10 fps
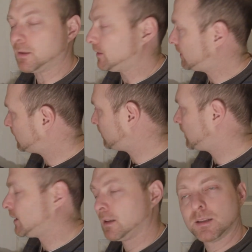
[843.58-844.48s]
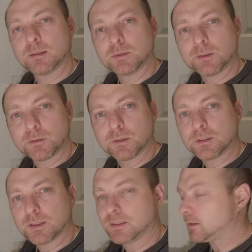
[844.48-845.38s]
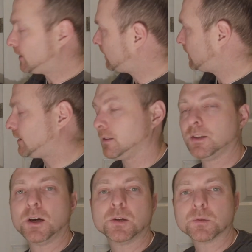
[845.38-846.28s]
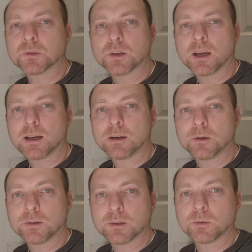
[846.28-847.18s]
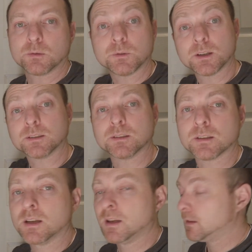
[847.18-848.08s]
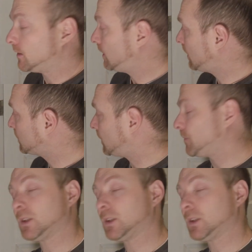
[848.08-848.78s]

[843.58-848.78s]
because there's some differences in the internals on this one versus the last one.